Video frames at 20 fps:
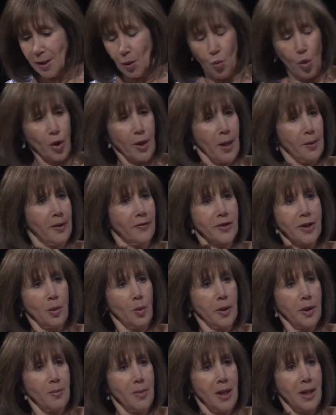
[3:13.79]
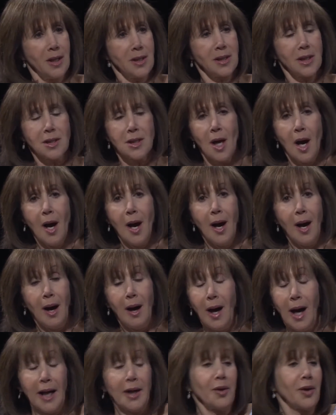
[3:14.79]
I work out every day. What do you mean? He says,
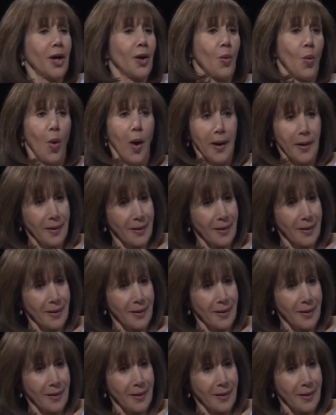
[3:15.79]
I don't care what.